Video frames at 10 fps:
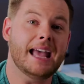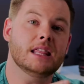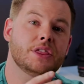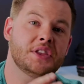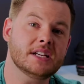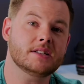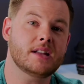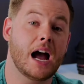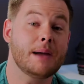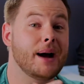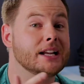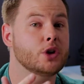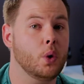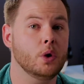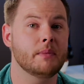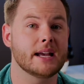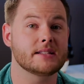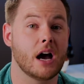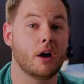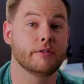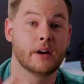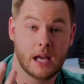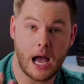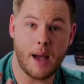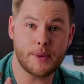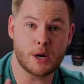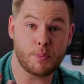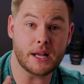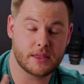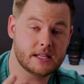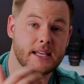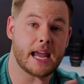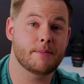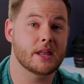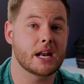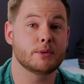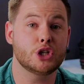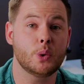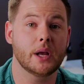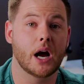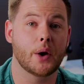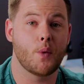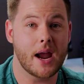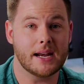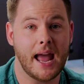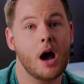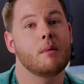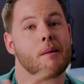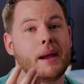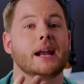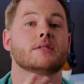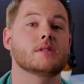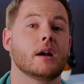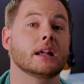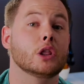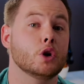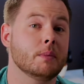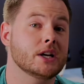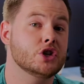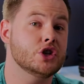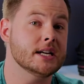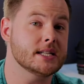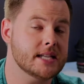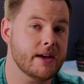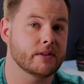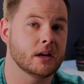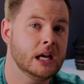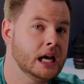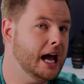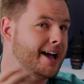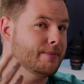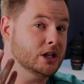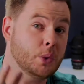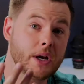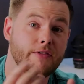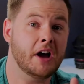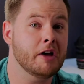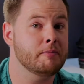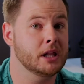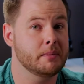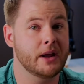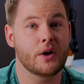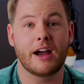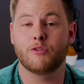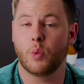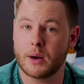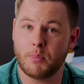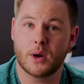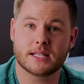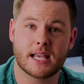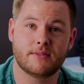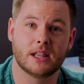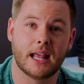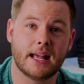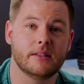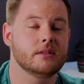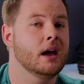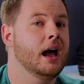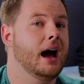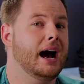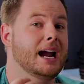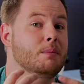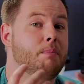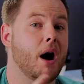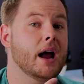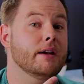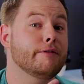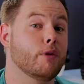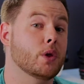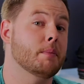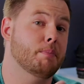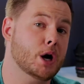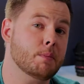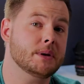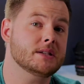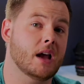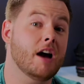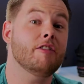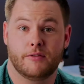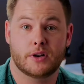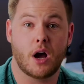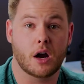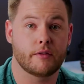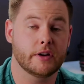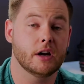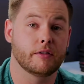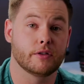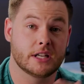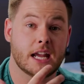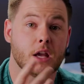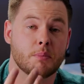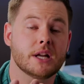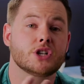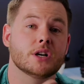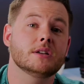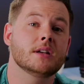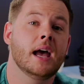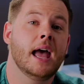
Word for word: And this time I told myself, I'm gonna bring this camera that I'm shooting on right now, my Panasonic Lumix G7. I had my 25 millimeter f1.7 lens. I had bought it for the purpose of photography or for taking pictures.